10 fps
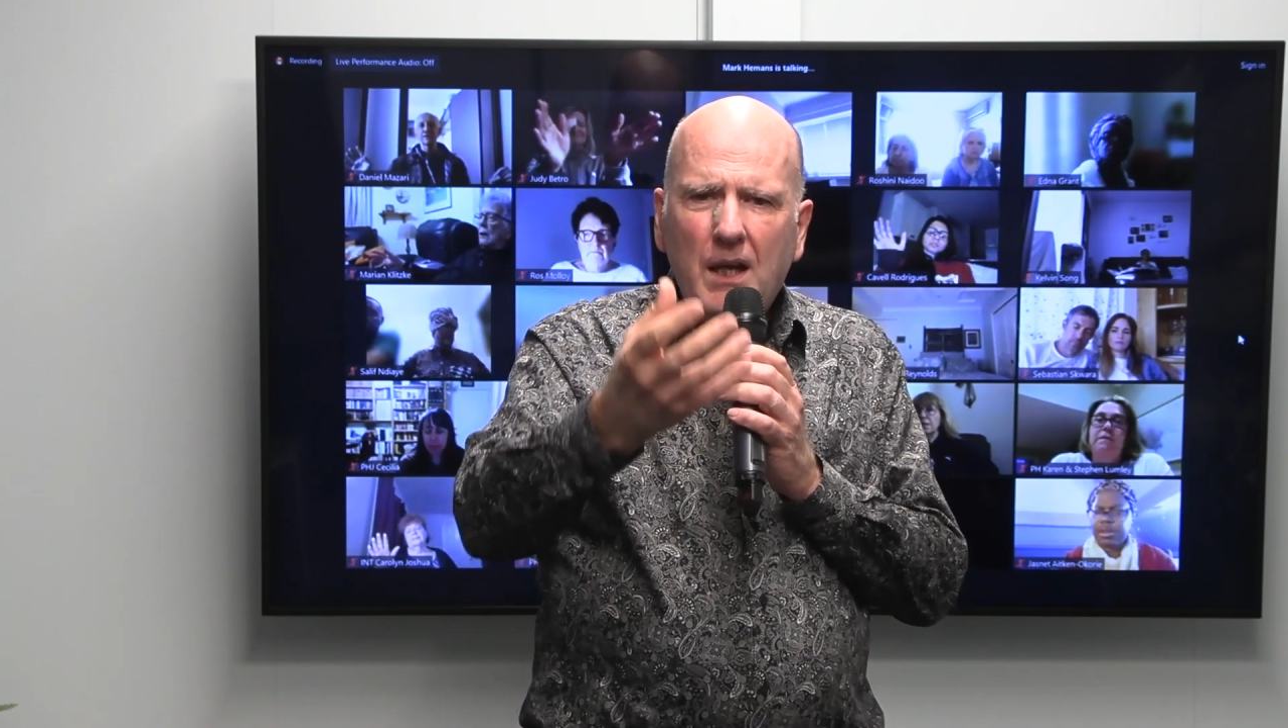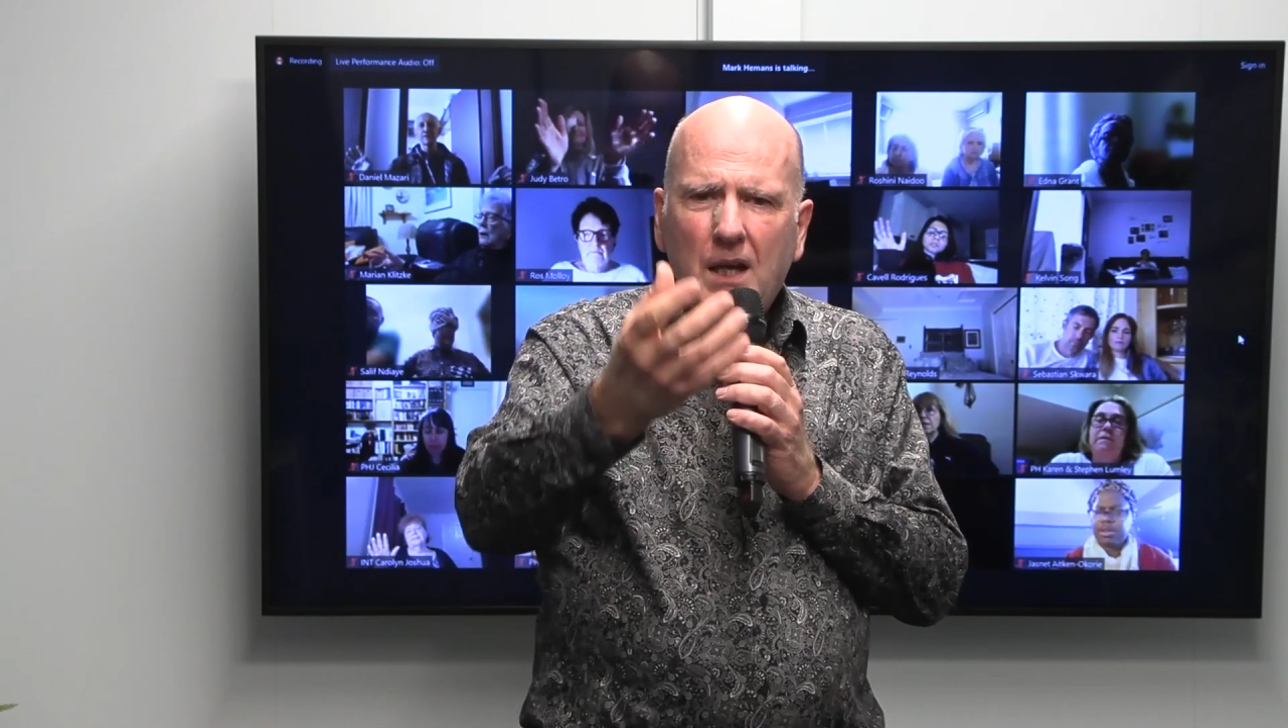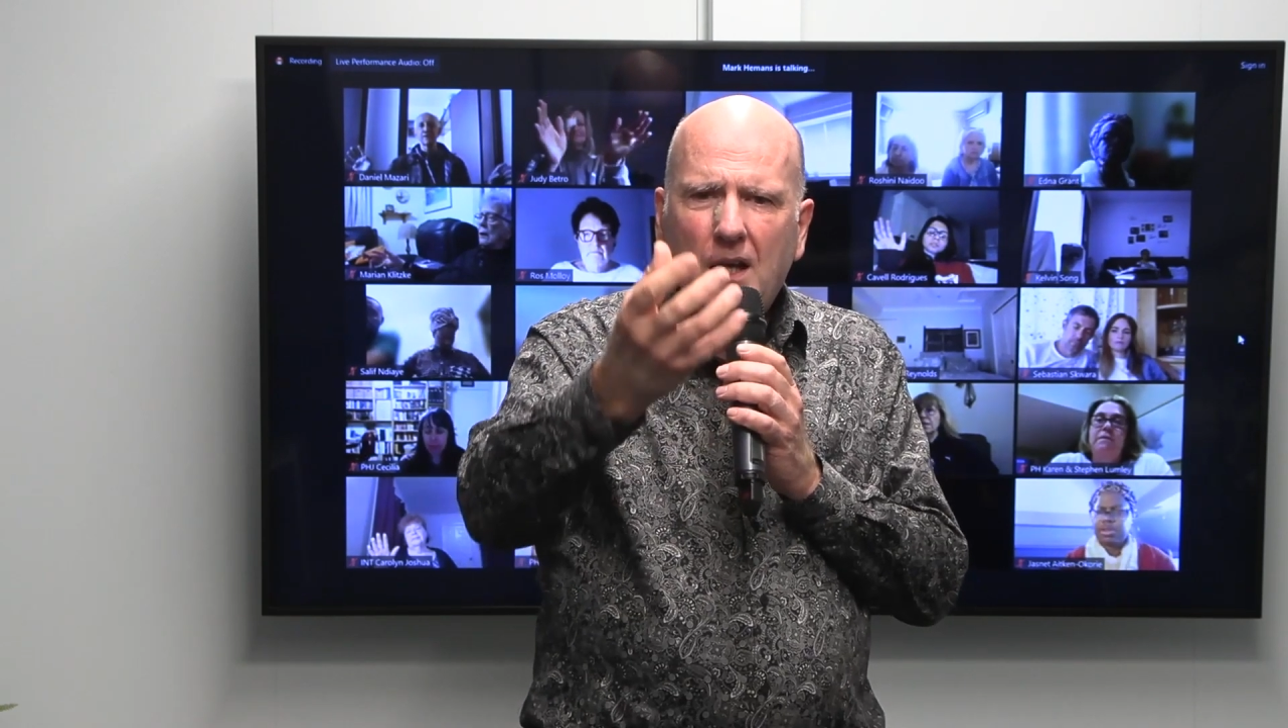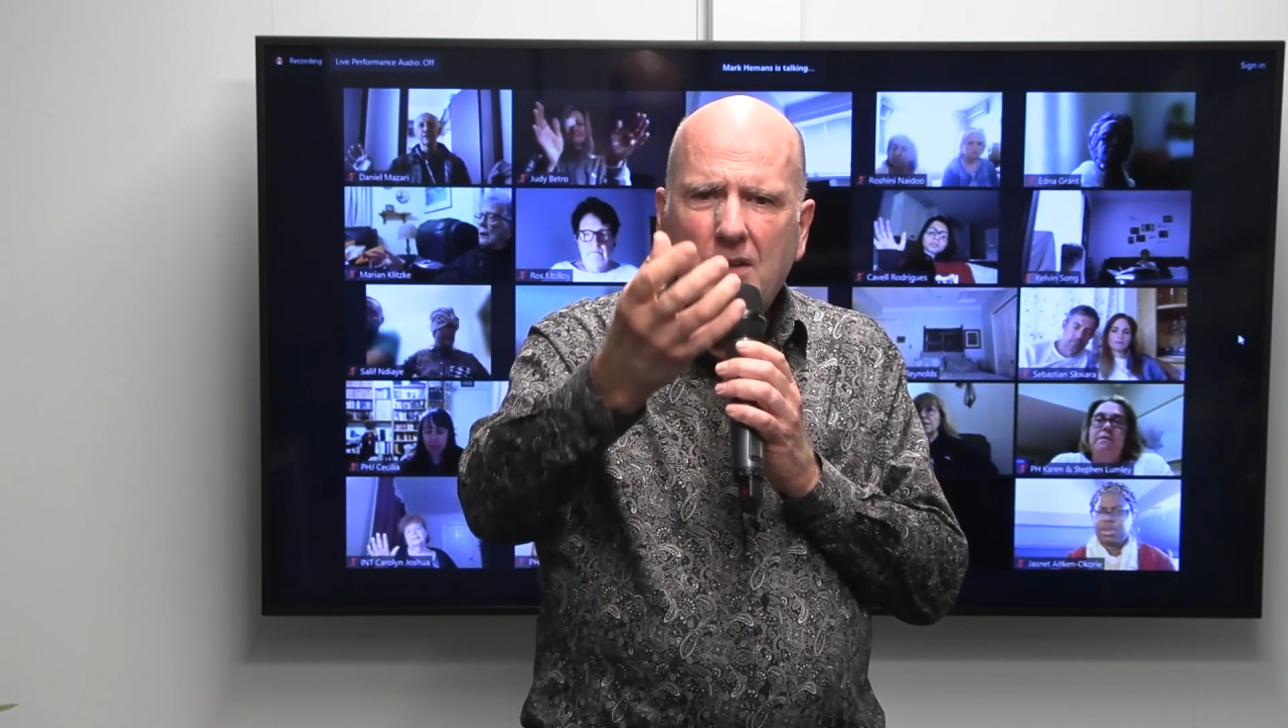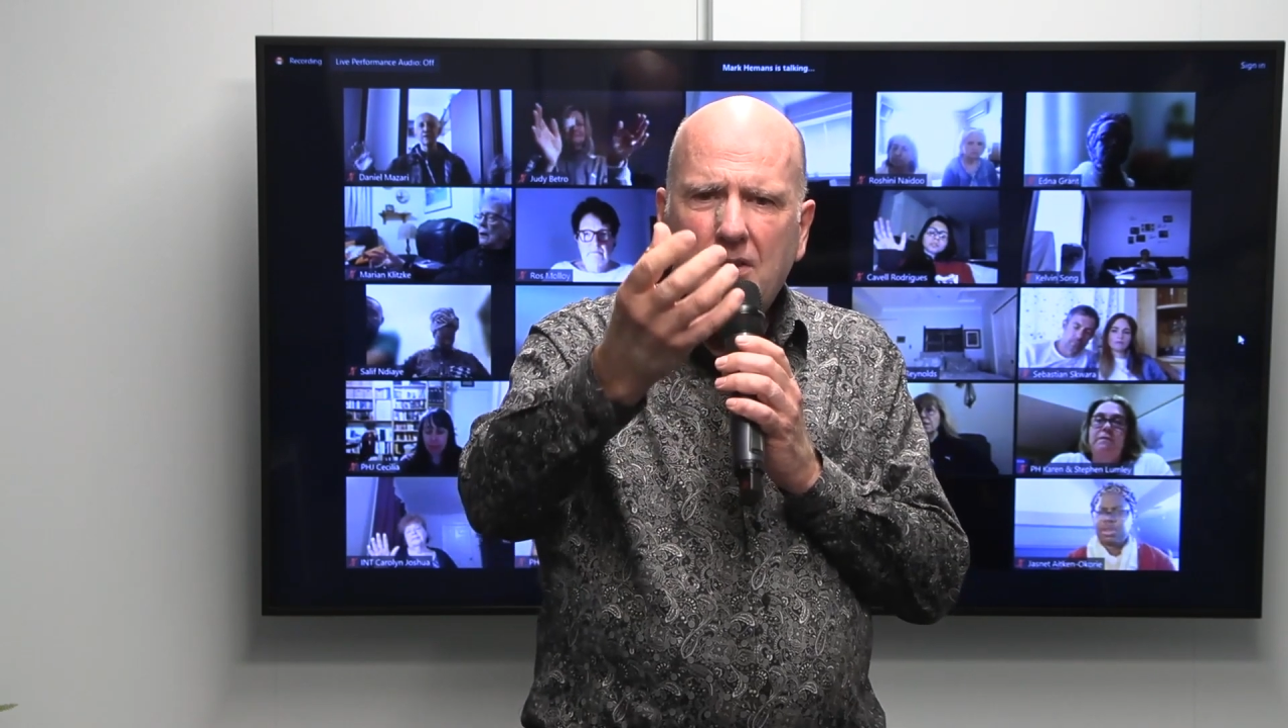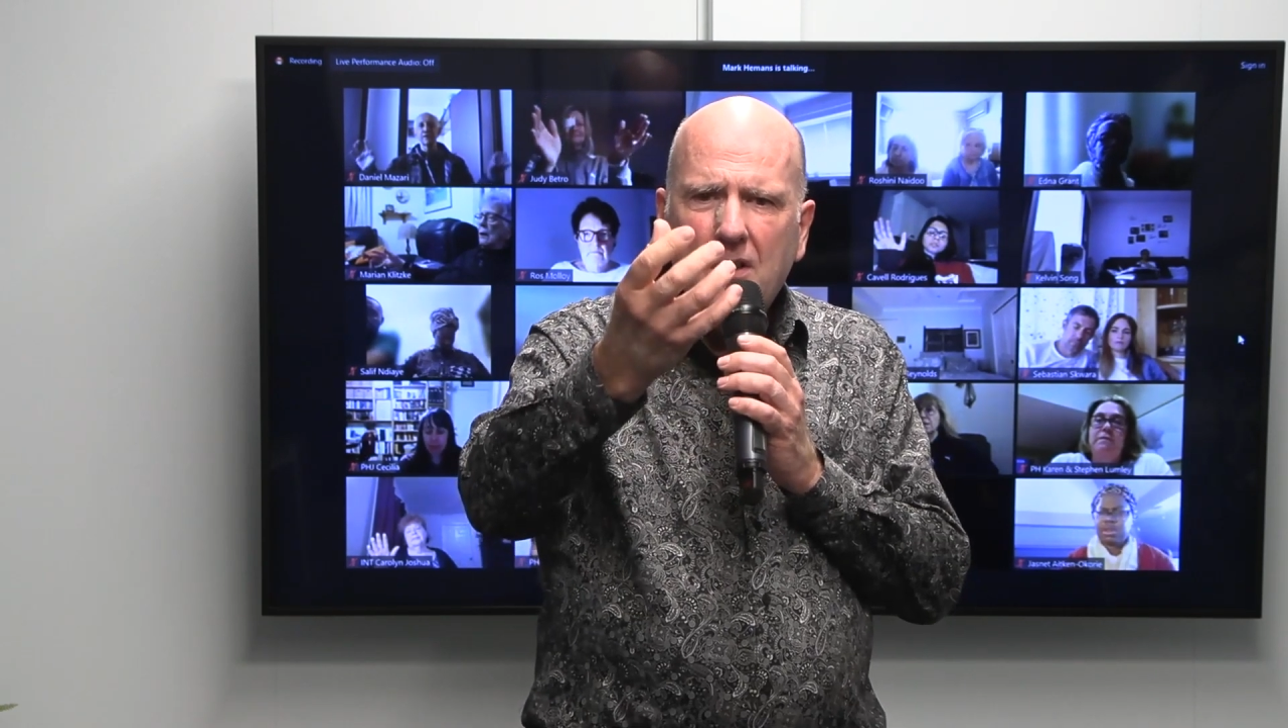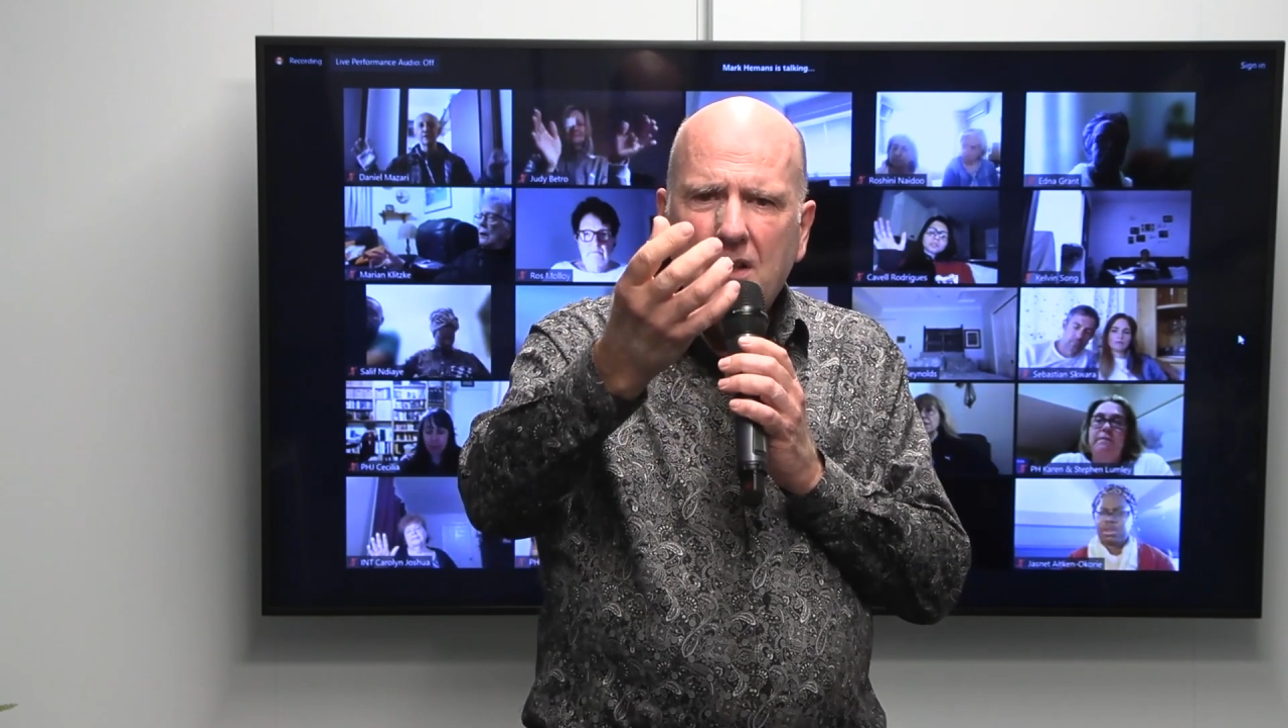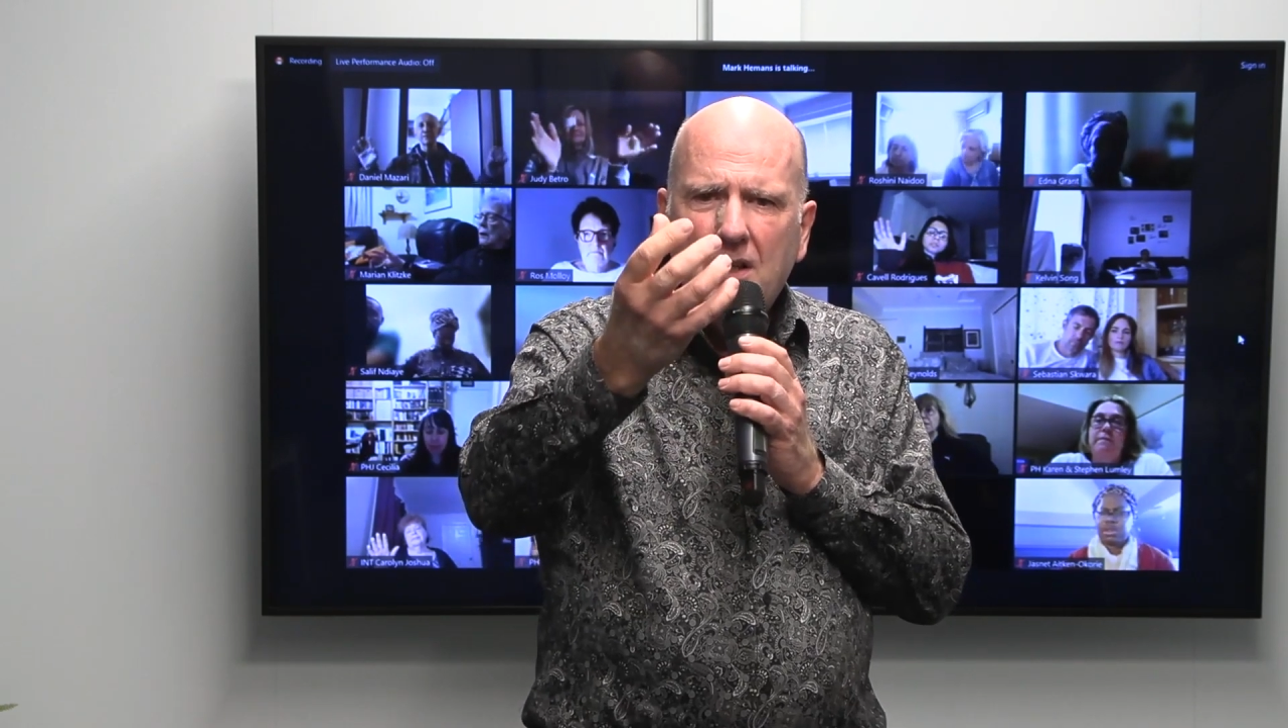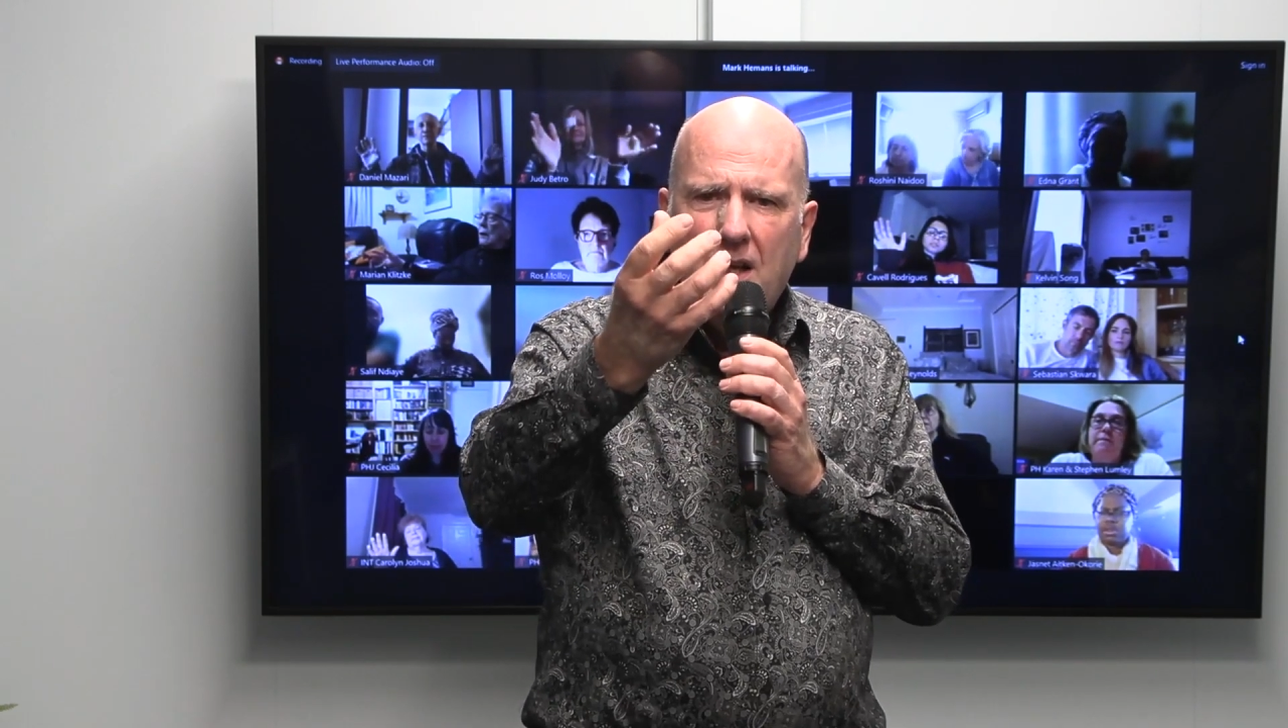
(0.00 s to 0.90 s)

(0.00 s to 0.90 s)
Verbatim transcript: and